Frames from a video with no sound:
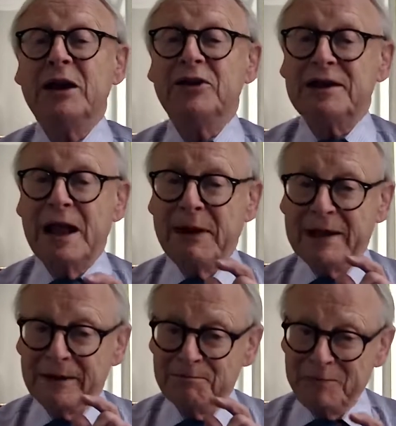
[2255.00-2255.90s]
Because they
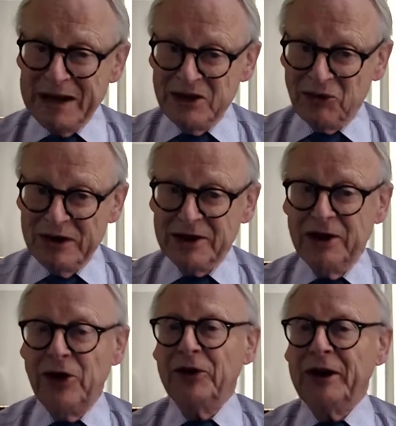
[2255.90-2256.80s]
make the best
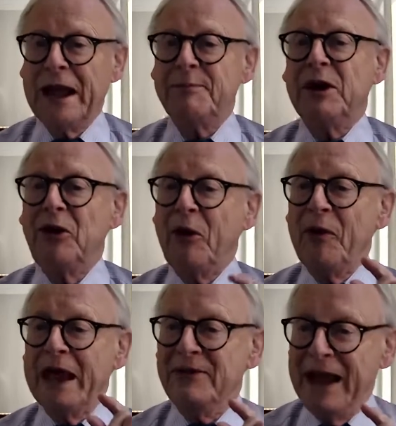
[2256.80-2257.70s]
return on capital
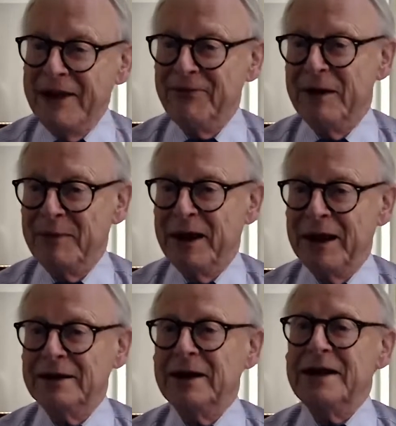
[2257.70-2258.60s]
they've ever
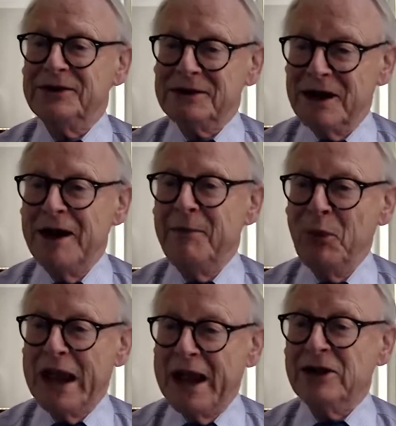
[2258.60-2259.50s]
made. And it's time
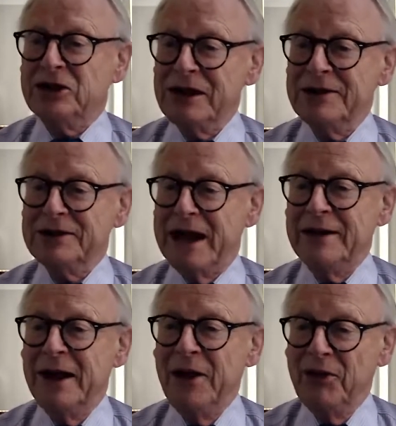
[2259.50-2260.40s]
we actually
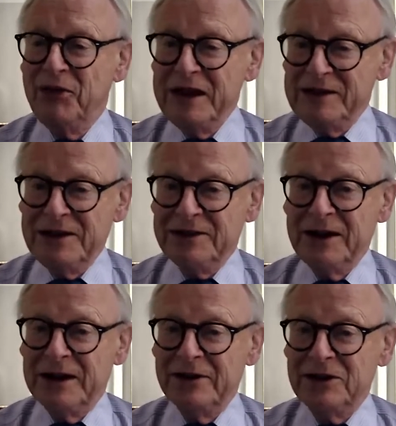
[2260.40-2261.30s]
said, this is
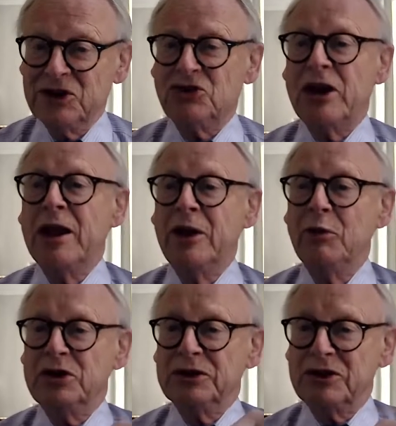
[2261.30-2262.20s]
an industry
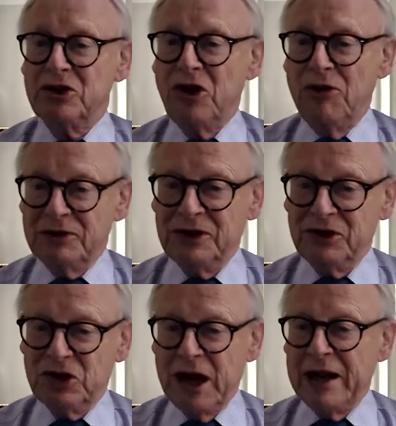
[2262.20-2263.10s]
which has got to
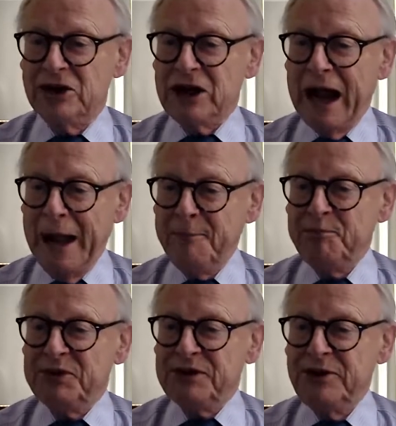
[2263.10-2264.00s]
change
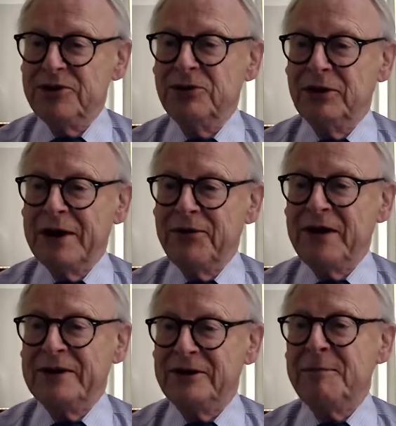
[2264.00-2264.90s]
absolutely
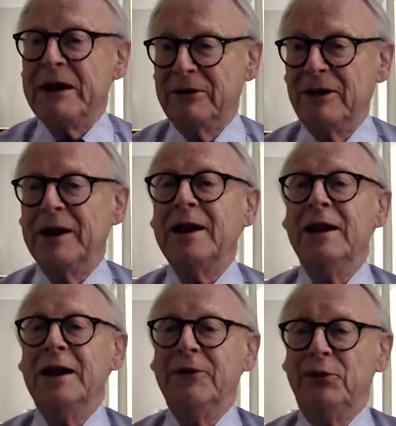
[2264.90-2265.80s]
fundamentally
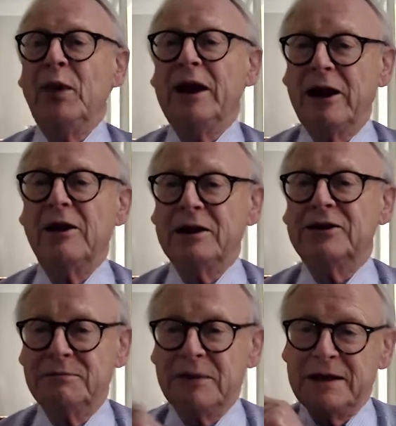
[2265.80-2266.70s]
if we are going
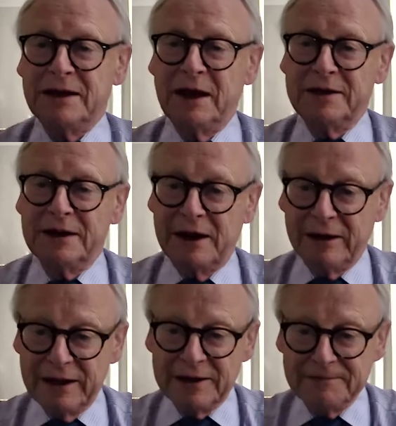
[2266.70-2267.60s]
to meet our
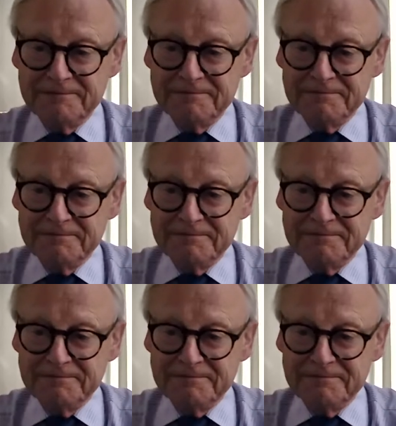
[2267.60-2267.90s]
targets.